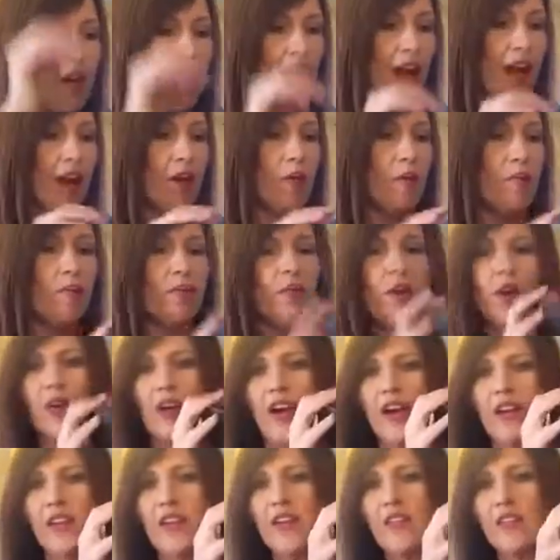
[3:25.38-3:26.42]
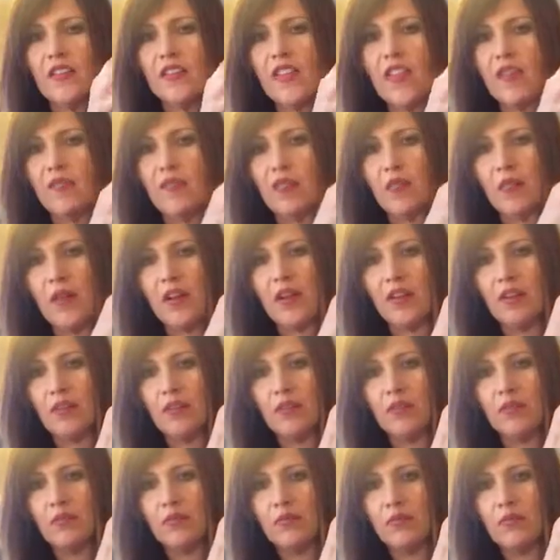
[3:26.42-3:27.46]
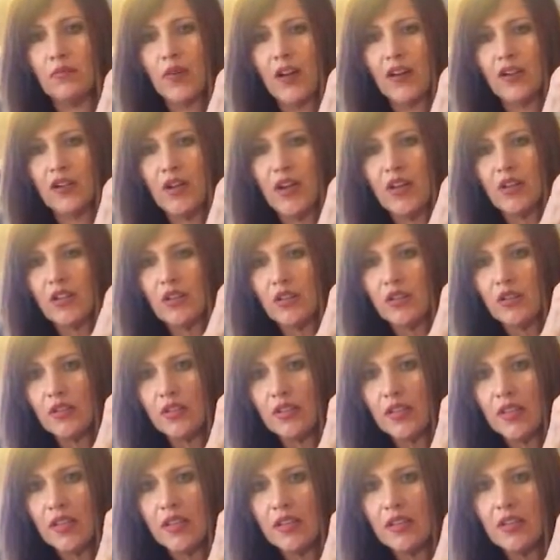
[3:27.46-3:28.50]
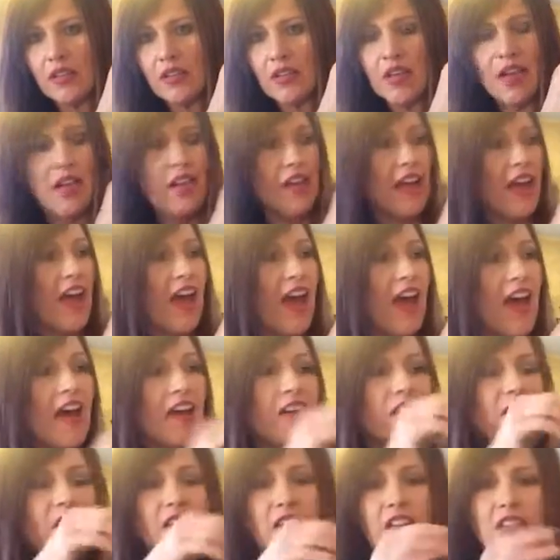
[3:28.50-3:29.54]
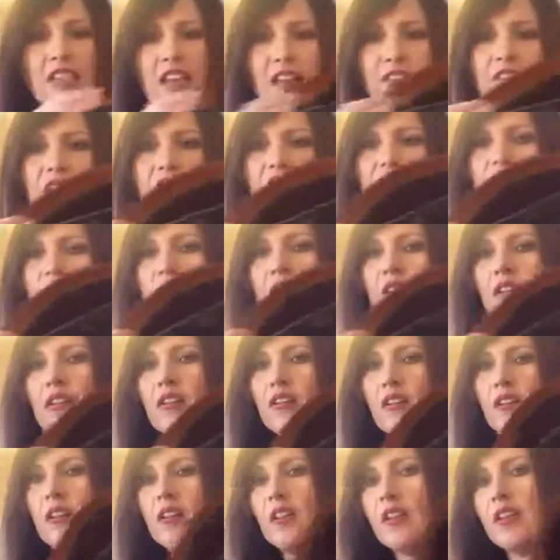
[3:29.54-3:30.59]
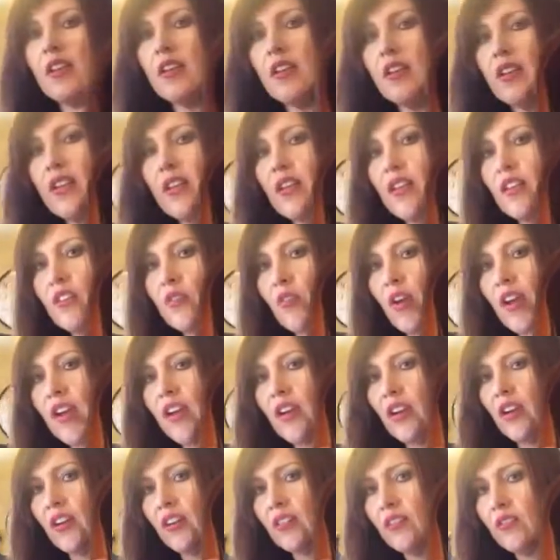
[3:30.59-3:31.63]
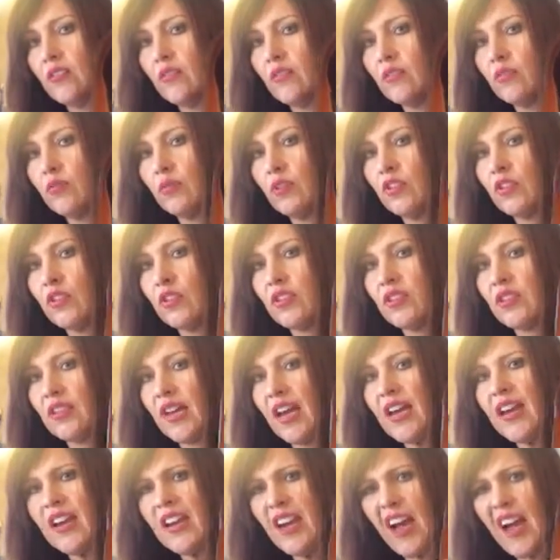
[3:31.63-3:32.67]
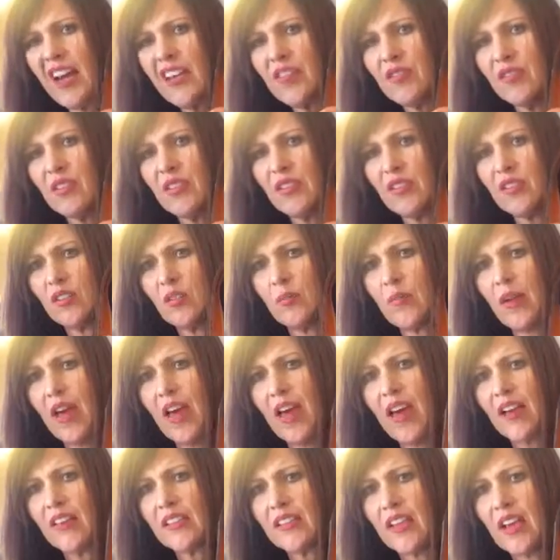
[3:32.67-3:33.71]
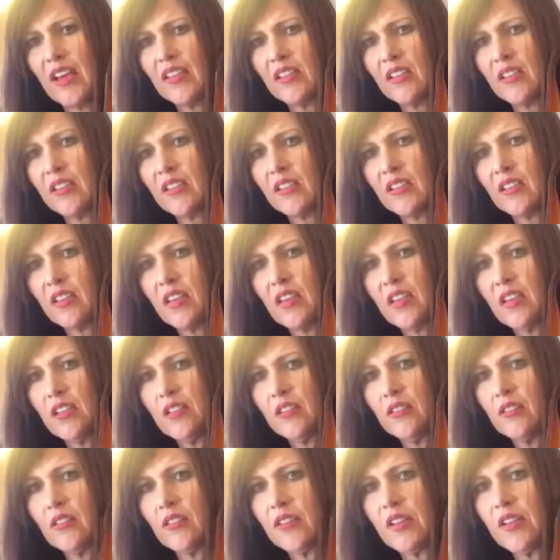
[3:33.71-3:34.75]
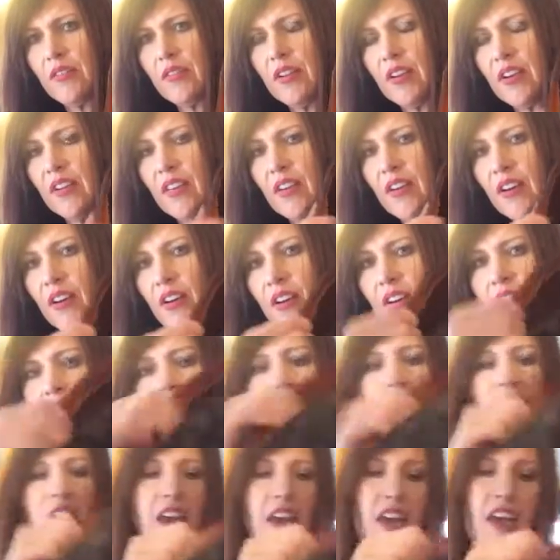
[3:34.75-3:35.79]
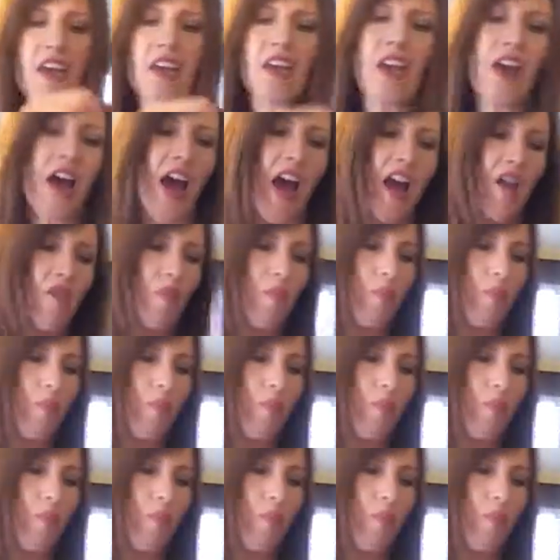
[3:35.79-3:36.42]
Okay, and the same for my little Ratch. You see it? And it does have a D-ring. It is right here, which is kind of nice for these little bags. It has this little D-ring in there. And I